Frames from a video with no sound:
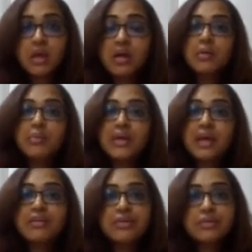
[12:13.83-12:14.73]
We
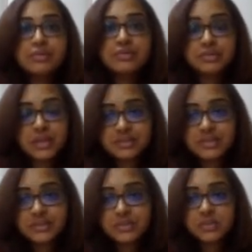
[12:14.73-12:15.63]
can use
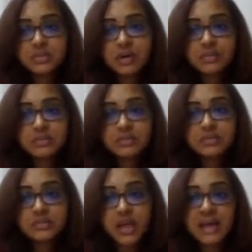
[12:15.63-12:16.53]
extension
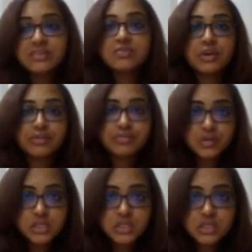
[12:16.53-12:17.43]
services as
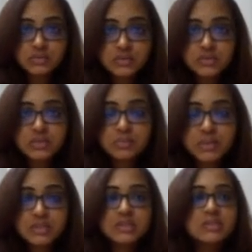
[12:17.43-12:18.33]
referral services,
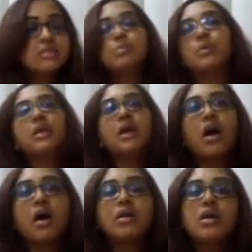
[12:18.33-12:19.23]
because since we
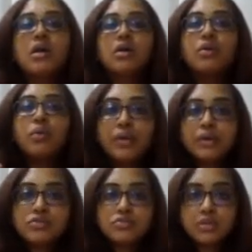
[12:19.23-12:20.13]
are
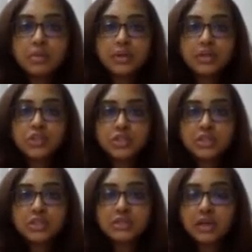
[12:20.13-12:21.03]
going to the
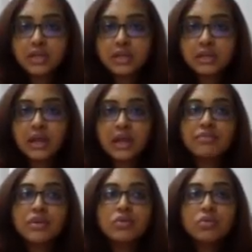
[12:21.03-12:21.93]
patient directly and
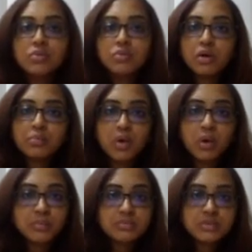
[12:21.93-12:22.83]
we know what
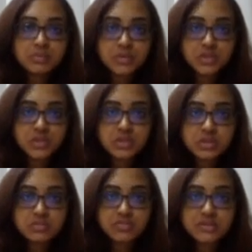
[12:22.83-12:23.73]
problems the patient
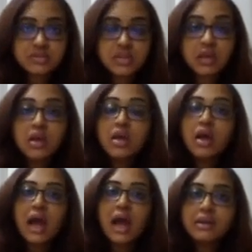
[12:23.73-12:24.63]
is facing,
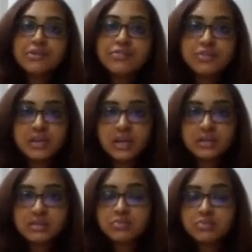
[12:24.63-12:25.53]
and if in case